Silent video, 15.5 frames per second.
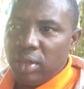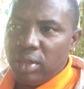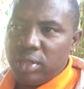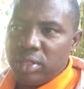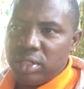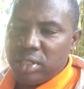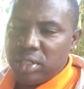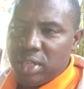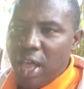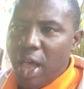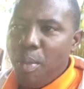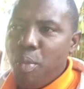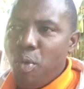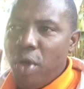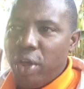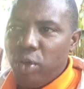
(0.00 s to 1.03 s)

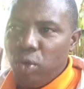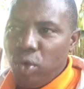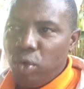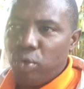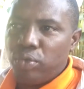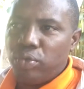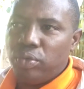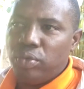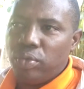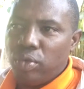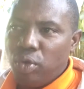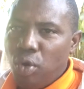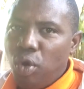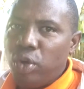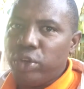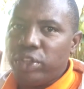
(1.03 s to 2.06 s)
someone or
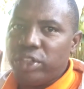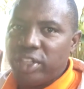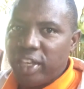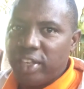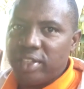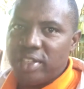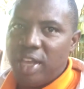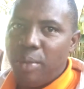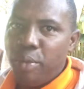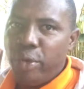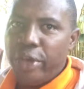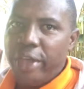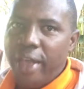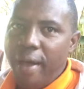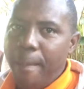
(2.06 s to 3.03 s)
God take somewhere,